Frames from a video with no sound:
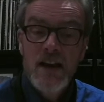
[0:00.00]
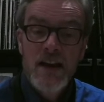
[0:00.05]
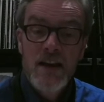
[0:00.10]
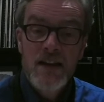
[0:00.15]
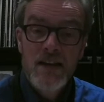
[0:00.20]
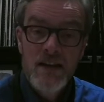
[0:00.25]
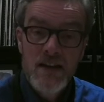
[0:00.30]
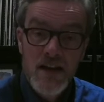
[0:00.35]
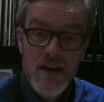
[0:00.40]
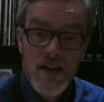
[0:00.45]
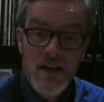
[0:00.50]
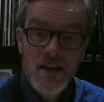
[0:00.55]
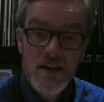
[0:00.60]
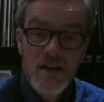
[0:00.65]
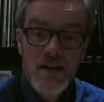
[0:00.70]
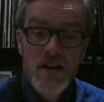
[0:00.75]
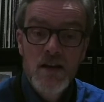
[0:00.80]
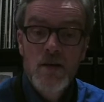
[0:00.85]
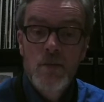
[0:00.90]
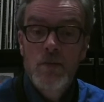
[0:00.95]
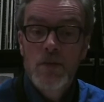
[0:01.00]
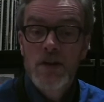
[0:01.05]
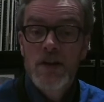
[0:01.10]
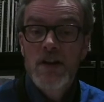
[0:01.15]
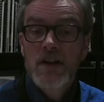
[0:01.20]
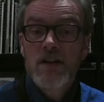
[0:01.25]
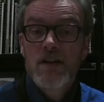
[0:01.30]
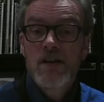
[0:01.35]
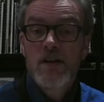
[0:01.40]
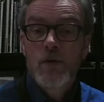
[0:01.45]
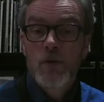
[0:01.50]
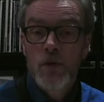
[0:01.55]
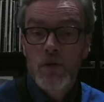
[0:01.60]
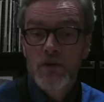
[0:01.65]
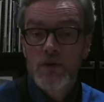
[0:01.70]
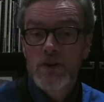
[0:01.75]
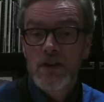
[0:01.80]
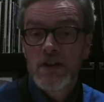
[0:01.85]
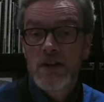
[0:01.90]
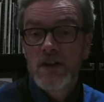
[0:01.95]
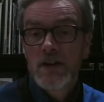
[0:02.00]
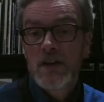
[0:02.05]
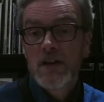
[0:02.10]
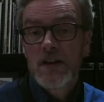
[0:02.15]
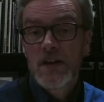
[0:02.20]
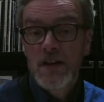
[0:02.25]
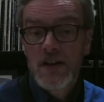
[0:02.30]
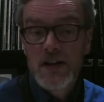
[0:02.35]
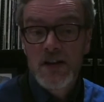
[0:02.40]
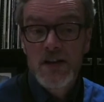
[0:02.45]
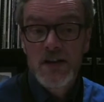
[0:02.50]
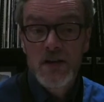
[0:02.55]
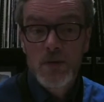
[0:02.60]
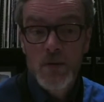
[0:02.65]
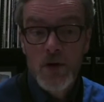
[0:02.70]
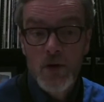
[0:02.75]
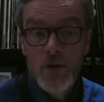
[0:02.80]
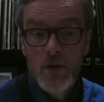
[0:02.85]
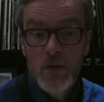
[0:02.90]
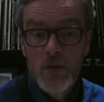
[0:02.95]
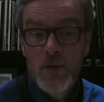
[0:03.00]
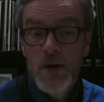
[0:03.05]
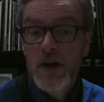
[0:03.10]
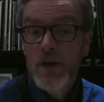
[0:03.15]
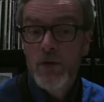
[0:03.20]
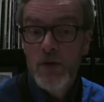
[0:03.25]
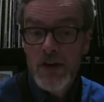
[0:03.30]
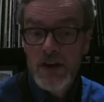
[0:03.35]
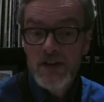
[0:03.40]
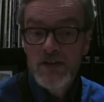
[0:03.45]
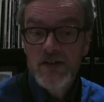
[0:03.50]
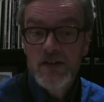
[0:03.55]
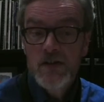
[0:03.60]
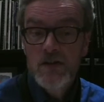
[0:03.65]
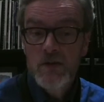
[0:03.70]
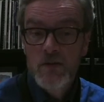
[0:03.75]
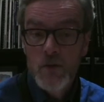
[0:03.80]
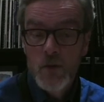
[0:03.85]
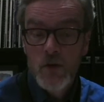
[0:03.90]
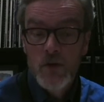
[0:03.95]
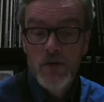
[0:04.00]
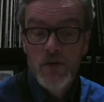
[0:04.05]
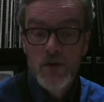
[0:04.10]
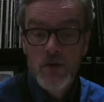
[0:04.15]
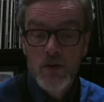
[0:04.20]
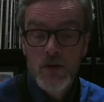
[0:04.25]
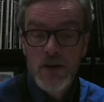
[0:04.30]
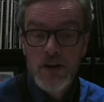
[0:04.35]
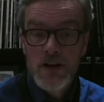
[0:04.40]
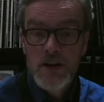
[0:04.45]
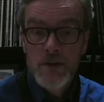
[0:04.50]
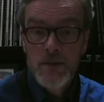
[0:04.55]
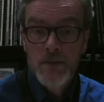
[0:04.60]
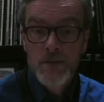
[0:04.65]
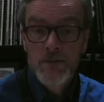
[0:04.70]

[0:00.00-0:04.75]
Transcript: and then play the equivalent Lydian mode by raising the fourth degree.